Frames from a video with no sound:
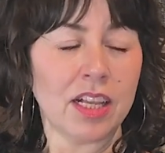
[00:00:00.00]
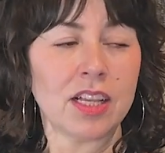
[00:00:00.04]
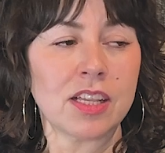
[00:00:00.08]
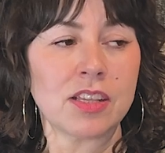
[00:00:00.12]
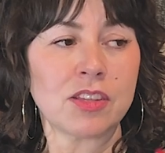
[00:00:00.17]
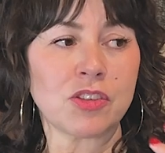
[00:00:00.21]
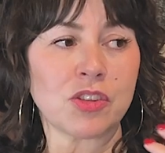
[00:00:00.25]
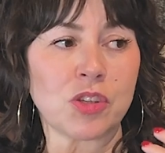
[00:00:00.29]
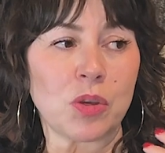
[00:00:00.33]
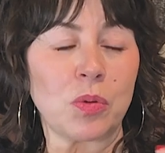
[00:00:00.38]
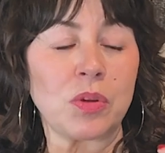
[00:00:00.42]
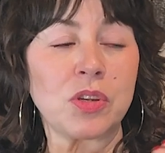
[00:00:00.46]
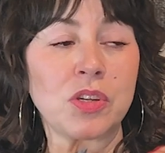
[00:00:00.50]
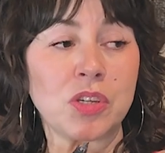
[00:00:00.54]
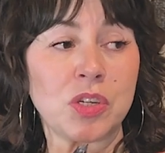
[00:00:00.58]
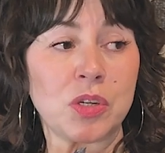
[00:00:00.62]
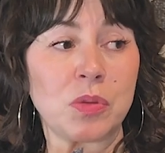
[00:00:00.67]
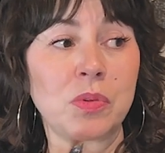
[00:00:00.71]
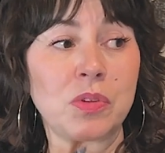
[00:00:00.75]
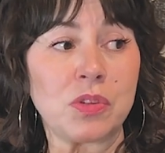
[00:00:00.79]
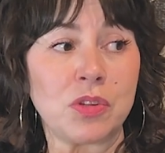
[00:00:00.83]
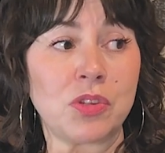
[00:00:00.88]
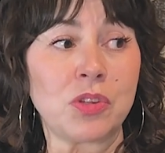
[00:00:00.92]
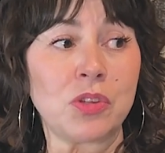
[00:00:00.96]
So what she
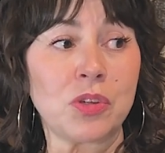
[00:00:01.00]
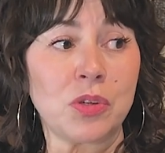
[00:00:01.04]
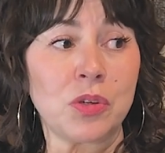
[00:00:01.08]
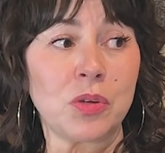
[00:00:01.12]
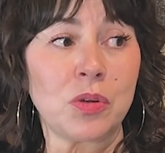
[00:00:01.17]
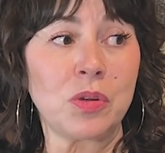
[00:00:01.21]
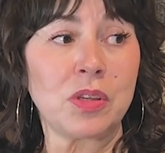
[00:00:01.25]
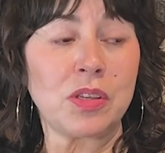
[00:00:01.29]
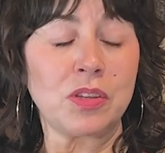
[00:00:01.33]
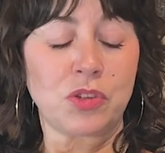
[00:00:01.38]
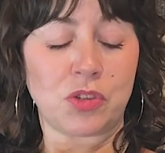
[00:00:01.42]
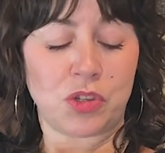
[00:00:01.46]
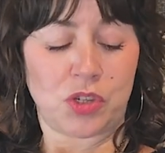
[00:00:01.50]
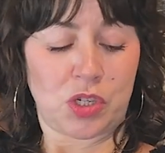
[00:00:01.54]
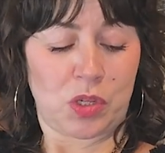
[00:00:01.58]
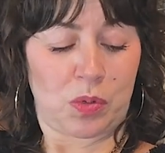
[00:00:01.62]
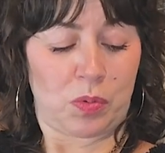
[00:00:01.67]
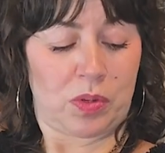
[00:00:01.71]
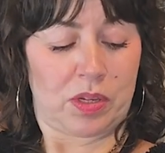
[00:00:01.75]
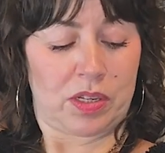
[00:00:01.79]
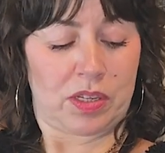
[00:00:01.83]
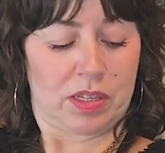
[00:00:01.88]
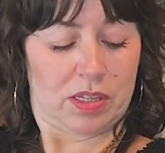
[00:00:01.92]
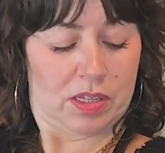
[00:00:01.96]
would do is she
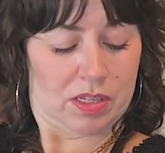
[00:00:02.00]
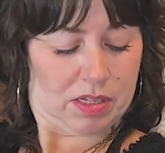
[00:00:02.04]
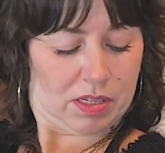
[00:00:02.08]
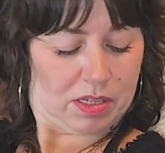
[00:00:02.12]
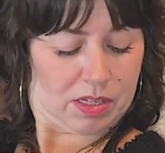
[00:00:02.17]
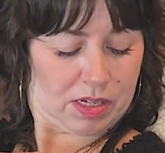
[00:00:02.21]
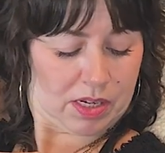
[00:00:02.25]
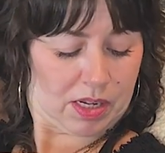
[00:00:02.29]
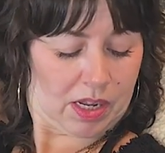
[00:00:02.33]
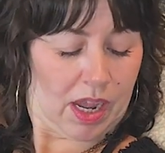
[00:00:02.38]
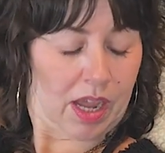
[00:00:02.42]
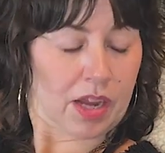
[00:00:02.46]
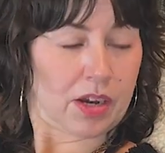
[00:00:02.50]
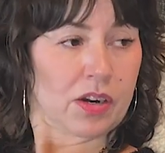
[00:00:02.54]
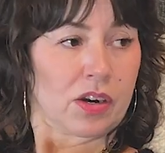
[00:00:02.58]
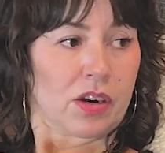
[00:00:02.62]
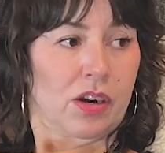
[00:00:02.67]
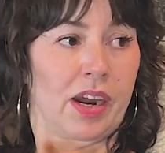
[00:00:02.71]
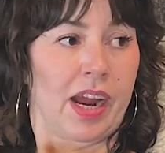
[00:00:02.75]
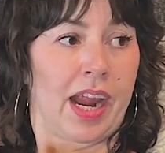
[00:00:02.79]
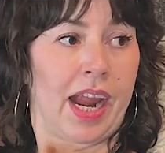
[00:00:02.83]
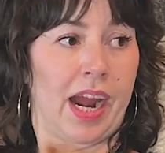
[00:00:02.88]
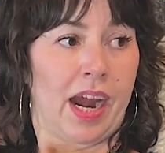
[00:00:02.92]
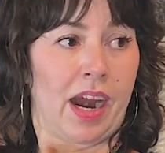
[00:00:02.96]
would cut her
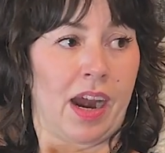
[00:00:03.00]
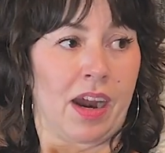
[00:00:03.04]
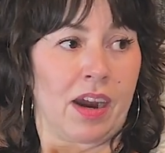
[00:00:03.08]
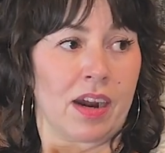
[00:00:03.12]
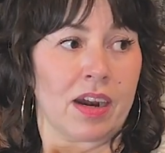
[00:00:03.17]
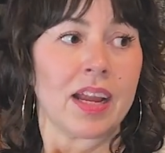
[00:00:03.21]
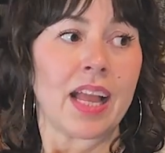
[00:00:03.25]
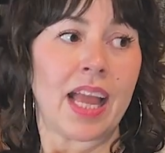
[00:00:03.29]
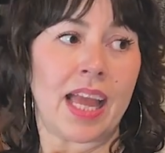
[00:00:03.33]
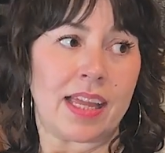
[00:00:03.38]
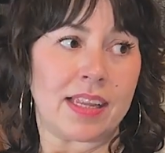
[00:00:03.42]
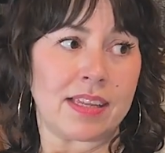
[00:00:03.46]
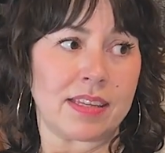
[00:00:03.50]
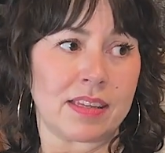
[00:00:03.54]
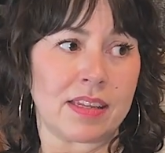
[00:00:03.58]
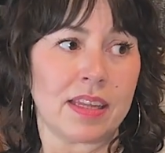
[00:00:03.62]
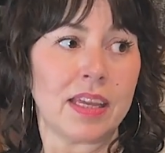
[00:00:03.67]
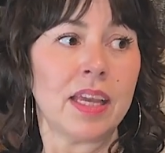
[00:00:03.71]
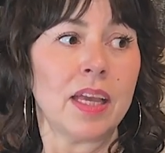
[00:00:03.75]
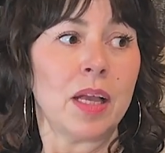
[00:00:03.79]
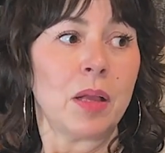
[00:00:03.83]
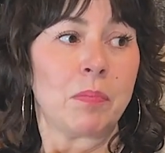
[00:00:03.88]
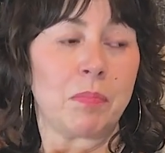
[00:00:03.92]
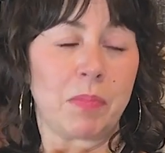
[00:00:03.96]
hair and
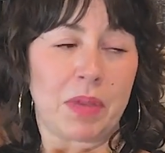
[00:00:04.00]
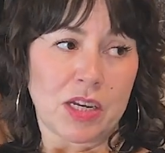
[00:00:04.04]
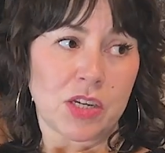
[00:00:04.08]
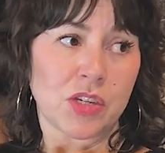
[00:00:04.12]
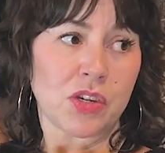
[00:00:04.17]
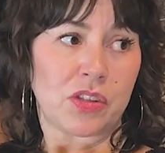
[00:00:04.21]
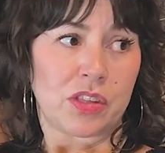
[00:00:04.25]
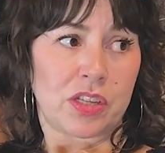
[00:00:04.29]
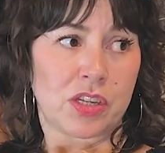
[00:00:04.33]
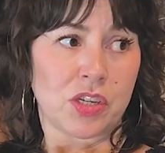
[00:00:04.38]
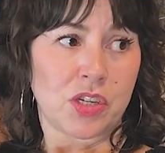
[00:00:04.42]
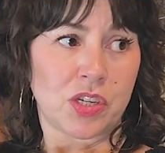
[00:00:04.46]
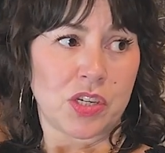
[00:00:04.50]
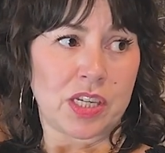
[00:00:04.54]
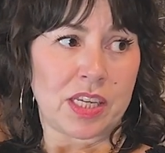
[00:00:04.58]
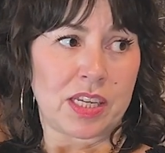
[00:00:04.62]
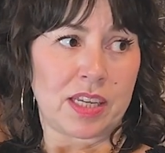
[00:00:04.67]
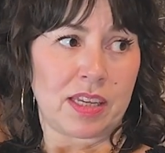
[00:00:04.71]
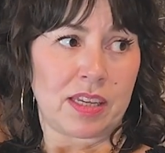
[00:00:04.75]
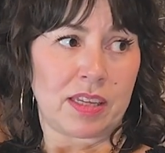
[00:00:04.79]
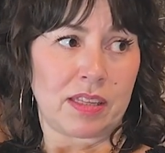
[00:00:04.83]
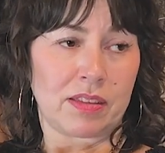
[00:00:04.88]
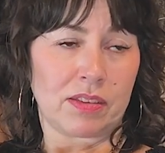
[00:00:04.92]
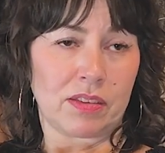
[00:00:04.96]
make sure that
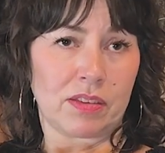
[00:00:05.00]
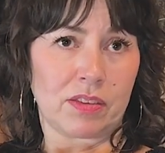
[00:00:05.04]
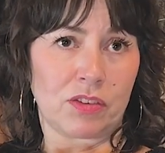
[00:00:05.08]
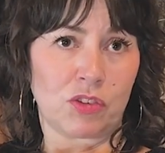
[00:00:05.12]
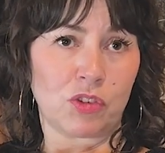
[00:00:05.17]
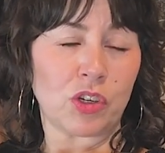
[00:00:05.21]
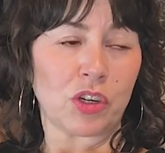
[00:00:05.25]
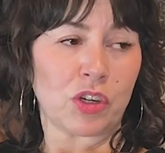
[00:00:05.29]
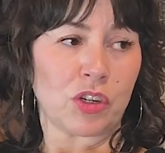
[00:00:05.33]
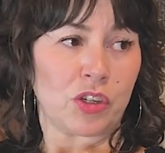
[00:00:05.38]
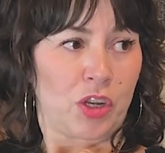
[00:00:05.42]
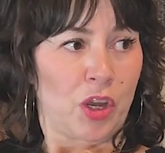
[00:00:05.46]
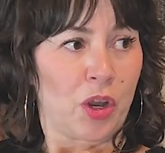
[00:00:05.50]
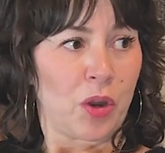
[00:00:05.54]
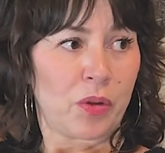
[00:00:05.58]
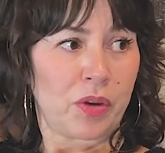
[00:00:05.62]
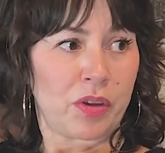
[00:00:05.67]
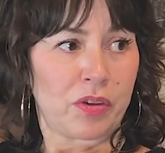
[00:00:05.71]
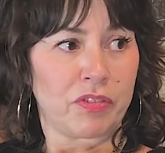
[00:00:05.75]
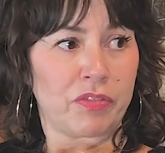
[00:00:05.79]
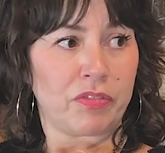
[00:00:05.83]
she took note of